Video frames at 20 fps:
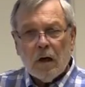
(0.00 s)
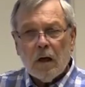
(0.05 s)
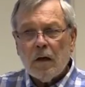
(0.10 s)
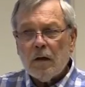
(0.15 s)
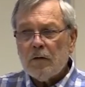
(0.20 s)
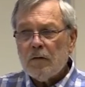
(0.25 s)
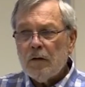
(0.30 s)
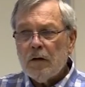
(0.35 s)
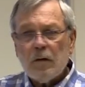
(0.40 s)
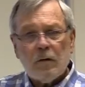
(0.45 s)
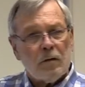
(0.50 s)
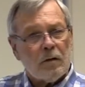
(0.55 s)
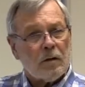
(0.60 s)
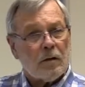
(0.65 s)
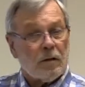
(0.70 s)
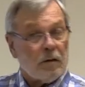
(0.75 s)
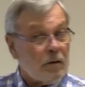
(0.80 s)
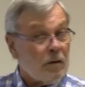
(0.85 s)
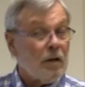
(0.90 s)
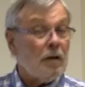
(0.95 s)
I think
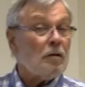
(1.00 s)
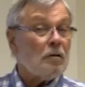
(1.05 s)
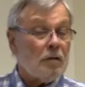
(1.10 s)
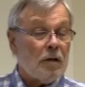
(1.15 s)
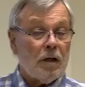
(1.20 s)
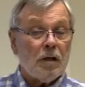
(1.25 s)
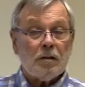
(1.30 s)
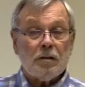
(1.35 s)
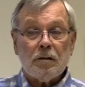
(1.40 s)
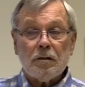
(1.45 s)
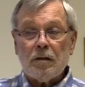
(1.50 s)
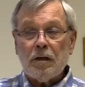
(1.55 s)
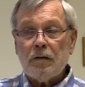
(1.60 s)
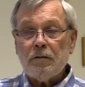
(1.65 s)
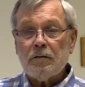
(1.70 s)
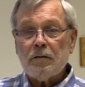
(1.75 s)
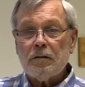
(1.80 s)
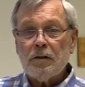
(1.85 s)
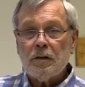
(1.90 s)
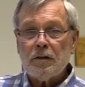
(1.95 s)
that the introduction
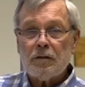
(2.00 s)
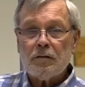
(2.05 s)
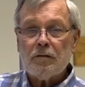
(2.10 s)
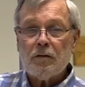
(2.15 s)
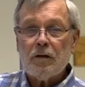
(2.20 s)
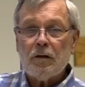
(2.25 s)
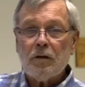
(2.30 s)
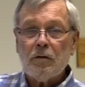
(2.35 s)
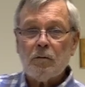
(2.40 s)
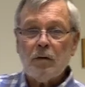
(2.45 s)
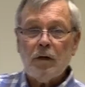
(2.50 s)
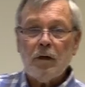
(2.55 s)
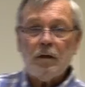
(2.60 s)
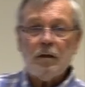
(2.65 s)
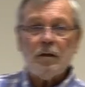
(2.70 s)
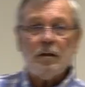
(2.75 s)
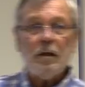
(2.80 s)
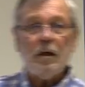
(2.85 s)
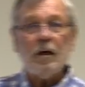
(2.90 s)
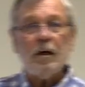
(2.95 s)
covered things very
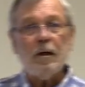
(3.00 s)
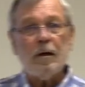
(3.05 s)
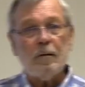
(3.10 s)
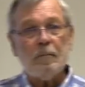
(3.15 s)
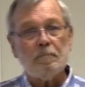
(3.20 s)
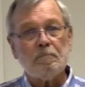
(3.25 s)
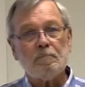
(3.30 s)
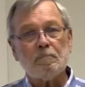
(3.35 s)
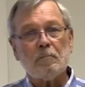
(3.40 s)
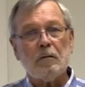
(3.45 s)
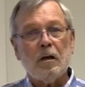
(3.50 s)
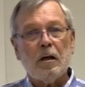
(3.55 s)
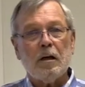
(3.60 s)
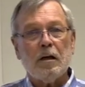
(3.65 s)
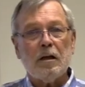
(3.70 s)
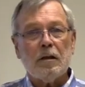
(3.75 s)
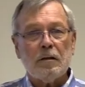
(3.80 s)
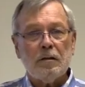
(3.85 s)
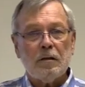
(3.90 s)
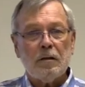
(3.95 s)
well. Um,
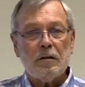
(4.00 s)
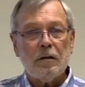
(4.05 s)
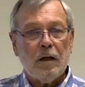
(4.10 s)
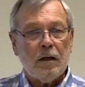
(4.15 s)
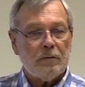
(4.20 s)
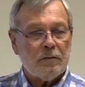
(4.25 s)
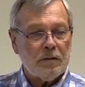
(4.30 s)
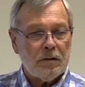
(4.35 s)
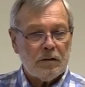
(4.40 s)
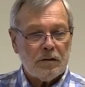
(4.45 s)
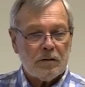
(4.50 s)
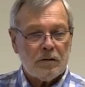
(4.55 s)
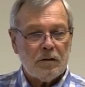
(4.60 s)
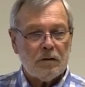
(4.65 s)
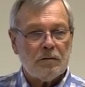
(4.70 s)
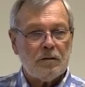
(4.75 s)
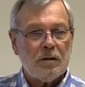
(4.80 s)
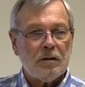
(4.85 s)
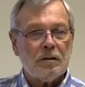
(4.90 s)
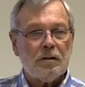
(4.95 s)
I did have a history
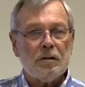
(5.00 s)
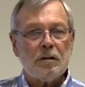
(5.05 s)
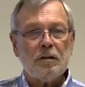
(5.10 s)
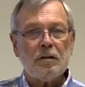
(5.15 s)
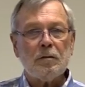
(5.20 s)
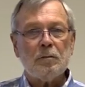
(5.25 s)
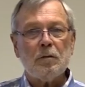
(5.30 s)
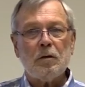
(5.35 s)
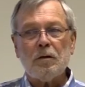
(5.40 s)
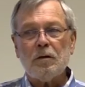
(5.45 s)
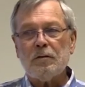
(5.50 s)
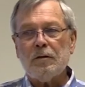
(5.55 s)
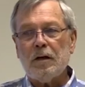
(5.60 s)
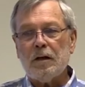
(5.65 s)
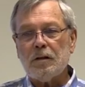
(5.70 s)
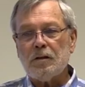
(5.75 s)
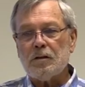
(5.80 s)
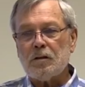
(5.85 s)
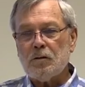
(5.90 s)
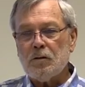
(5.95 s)
of teaching in the Boulder
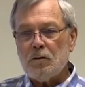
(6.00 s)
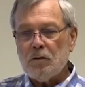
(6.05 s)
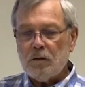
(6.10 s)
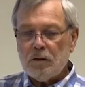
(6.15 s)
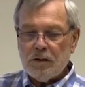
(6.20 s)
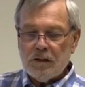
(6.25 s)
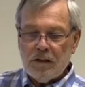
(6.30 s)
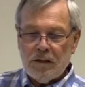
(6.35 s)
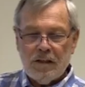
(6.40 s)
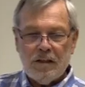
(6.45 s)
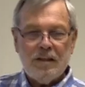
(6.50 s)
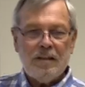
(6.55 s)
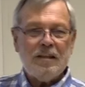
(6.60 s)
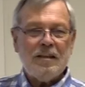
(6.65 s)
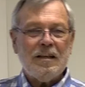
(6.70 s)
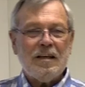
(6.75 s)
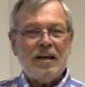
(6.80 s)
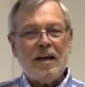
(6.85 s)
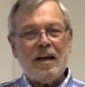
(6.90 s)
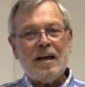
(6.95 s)
Valley schools,
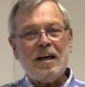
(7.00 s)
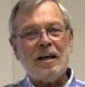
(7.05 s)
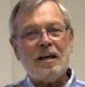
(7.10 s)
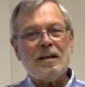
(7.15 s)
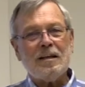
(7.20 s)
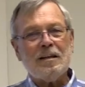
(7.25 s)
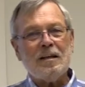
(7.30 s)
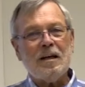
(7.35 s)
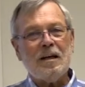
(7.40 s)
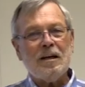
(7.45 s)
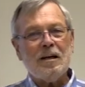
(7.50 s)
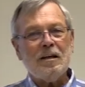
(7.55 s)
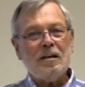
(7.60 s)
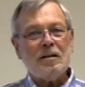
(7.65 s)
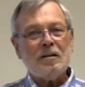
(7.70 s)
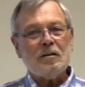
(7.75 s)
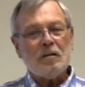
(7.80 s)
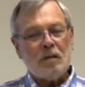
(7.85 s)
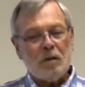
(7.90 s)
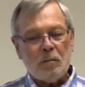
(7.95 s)
and uh,
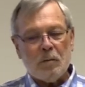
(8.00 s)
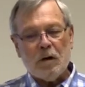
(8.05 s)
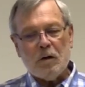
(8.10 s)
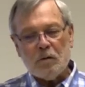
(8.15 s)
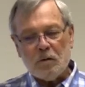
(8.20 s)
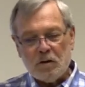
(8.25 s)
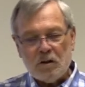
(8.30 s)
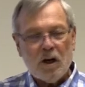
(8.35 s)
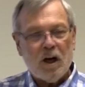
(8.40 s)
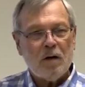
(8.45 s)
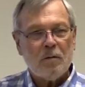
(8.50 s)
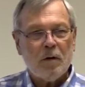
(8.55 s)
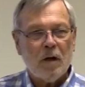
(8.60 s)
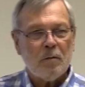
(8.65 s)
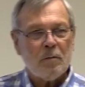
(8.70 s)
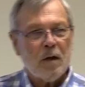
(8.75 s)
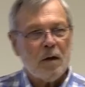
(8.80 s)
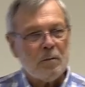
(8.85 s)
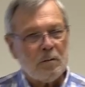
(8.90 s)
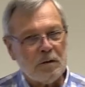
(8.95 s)
in my retirement,
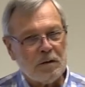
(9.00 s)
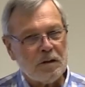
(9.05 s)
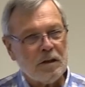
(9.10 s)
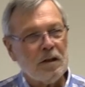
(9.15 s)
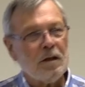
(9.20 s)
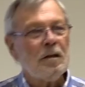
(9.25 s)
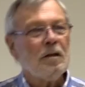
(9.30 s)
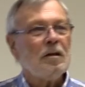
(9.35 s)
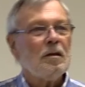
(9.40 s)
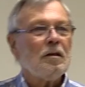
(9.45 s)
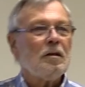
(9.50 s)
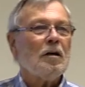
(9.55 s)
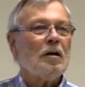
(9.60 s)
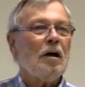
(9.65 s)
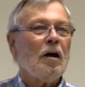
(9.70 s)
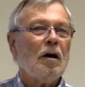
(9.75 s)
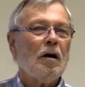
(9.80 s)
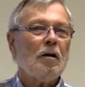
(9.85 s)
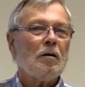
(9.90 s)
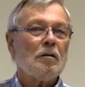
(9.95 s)
I'm able to
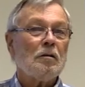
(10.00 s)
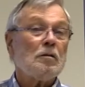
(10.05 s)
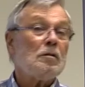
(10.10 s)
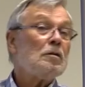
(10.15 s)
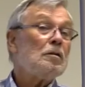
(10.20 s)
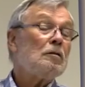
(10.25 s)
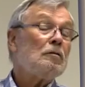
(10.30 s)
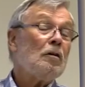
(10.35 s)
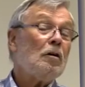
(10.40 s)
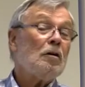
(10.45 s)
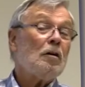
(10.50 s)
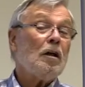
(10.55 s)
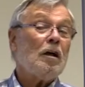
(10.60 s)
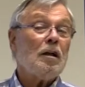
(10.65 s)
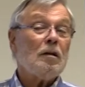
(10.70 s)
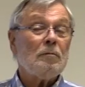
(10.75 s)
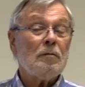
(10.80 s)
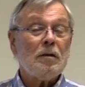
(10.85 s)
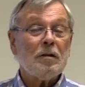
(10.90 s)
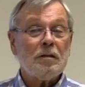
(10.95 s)
uh, devote a
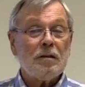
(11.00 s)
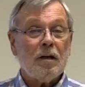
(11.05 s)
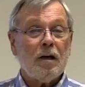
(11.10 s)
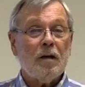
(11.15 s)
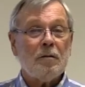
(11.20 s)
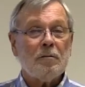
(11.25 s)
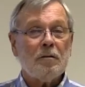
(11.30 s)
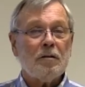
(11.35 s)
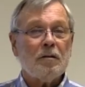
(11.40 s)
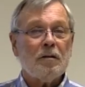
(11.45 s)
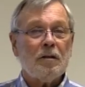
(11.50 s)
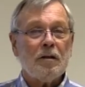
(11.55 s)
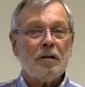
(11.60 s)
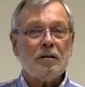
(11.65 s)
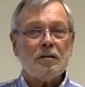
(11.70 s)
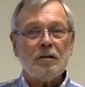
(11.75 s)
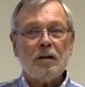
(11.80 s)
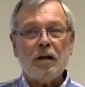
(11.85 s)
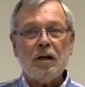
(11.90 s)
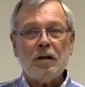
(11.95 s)
lot of my time to the
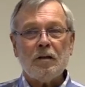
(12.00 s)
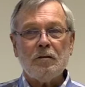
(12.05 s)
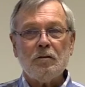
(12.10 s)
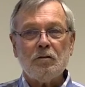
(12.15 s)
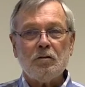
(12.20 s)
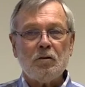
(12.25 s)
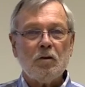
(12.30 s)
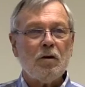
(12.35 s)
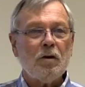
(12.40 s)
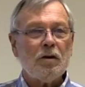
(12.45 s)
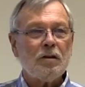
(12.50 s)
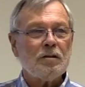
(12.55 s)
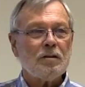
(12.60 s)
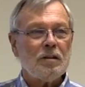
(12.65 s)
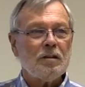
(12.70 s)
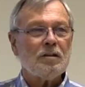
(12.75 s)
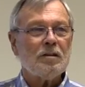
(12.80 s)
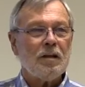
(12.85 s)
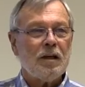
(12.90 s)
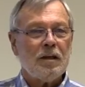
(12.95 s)
things that I enjoy,
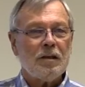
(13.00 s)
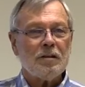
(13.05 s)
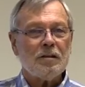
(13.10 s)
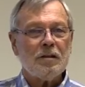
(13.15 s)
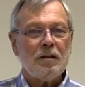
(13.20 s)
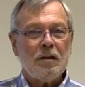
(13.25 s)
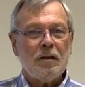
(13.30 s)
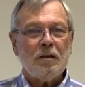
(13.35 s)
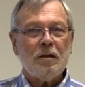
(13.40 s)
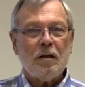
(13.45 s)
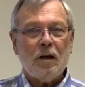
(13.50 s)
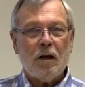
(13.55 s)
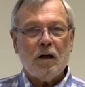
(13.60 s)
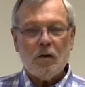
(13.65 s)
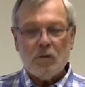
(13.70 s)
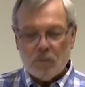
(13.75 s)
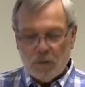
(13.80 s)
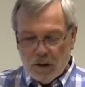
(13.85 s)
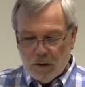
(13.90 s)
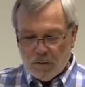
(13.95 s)
such as
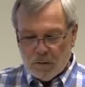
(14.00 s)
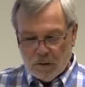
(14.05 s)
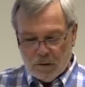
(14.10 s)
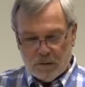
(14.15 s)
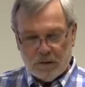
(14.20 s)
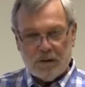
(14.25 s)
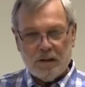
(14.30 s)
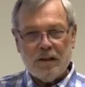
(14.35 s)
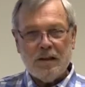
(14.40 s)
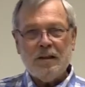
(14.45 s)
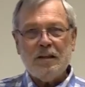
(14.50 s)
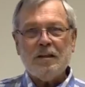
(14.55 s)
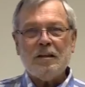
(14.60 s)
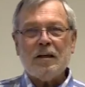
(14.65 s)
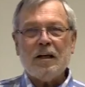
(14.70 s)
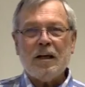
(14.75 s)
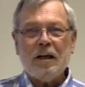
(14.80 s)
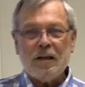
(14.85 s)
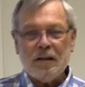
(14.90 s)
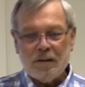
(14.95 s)
uh, railroads
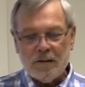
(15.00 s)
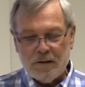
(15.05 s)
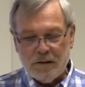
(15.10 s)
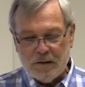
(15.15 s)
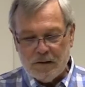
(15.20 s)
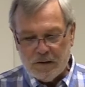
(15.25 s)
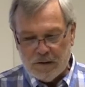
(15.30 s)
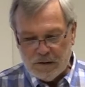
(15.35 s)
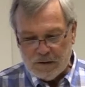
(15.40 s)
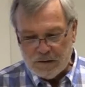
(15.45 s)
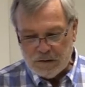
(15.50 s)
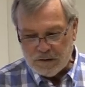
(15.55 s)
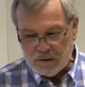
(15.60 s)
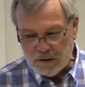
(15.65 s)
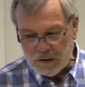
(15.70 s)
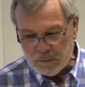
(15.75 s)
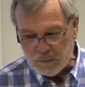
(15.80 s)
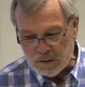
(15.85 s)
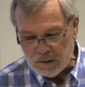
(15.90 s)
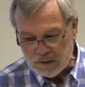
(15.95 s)
and
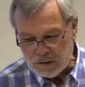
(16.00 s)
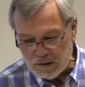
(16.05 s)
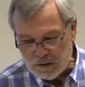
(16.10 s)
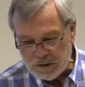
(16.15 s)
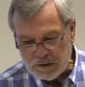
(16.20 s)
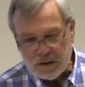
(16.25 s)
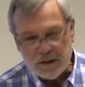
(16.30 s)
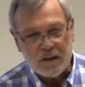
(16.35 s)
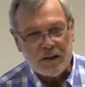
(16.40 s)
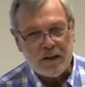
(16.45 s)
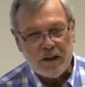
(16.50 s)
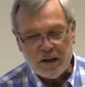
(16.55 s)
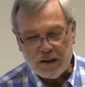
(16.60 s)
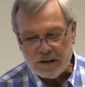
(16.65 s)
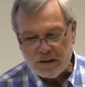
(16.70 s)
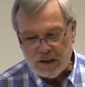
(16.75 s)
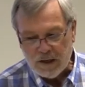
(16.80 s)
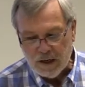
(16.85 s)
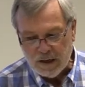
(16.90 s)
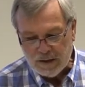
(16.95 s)
steam engines and
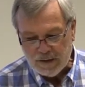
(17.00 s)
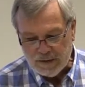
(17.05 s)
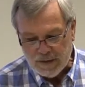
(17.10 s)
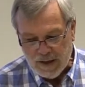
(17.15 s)
things like